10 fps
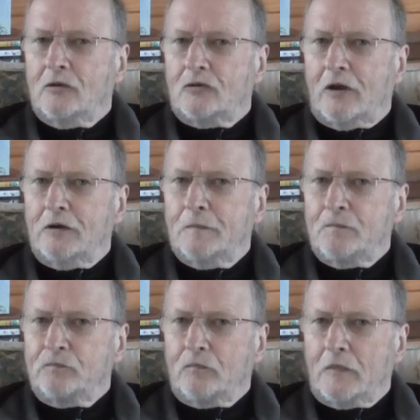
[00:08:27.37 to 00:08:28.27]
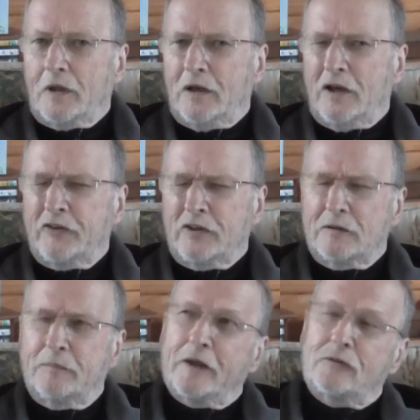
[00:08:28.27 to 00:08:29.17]
So I think
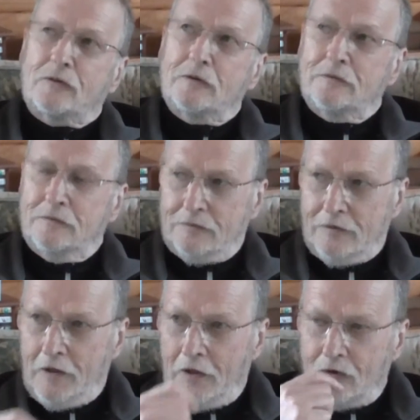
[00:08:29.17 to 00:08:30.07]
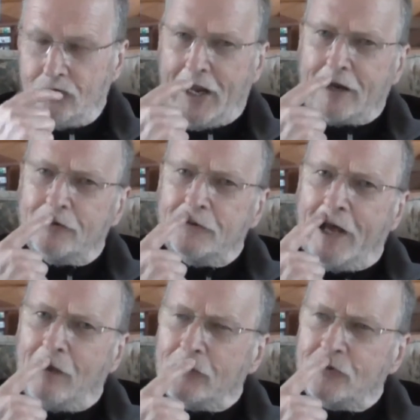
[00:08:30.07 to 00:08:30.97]
the best track for
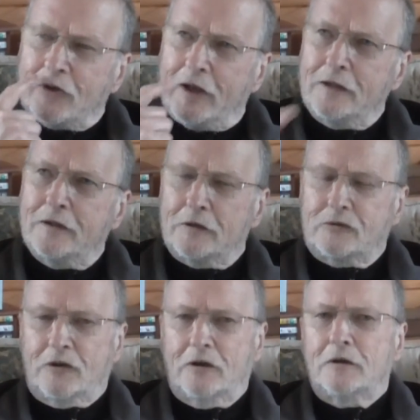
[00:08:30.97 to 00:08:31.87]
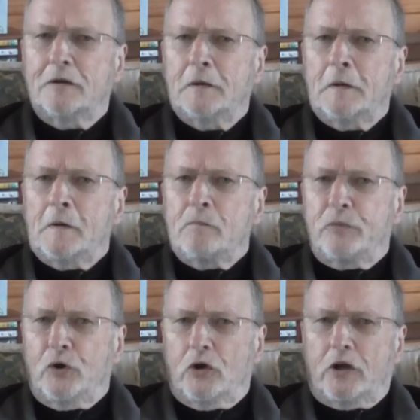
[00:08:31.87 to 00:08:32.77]
that would say that
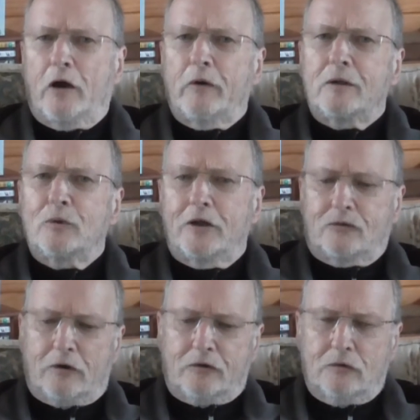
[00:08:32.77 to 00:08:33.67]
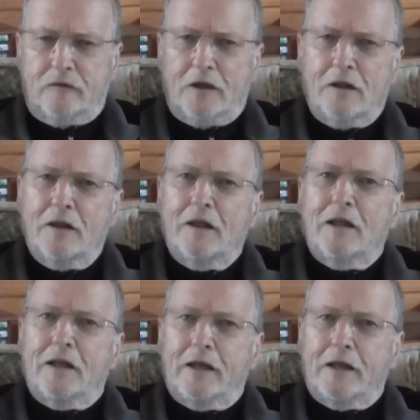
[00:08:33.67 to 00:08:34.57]
Pukekohe, where it's got a sort of
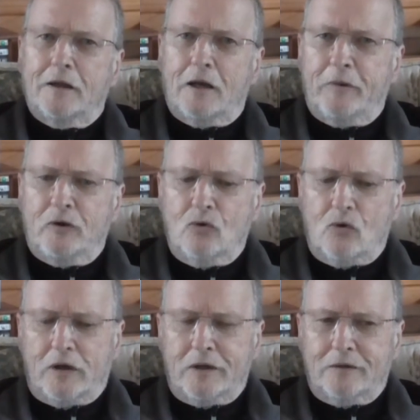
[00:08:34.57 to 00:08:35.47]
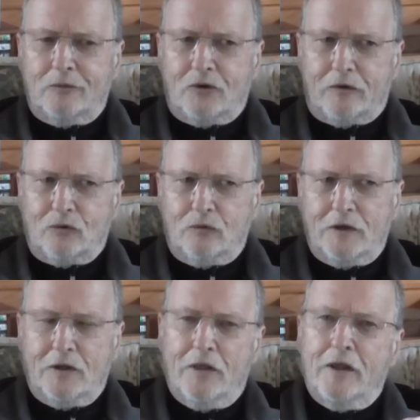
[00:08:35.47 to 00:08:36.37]
up in Auckland, it's got a sort
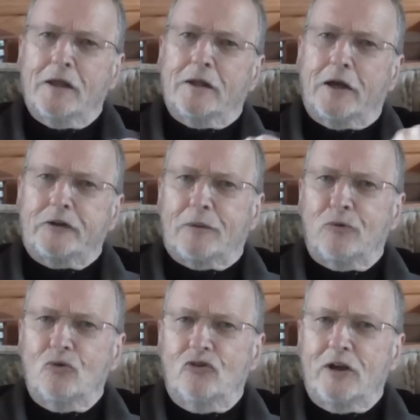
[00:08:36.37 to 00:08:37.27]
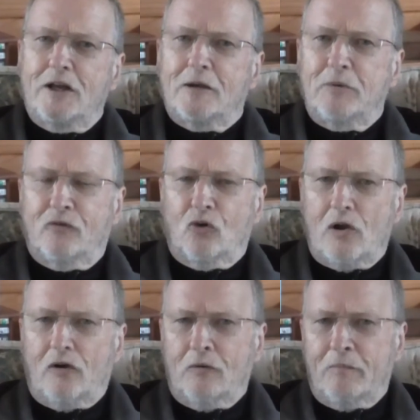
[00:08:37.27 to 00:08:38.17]
of a double jig before
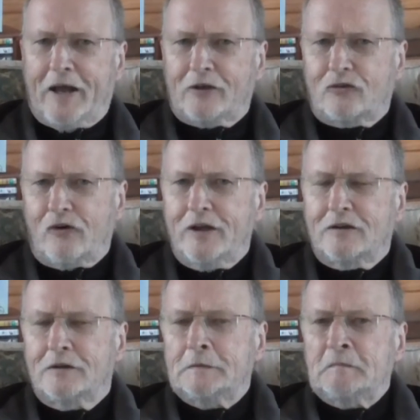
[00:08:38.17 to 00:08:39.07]
the long back straight,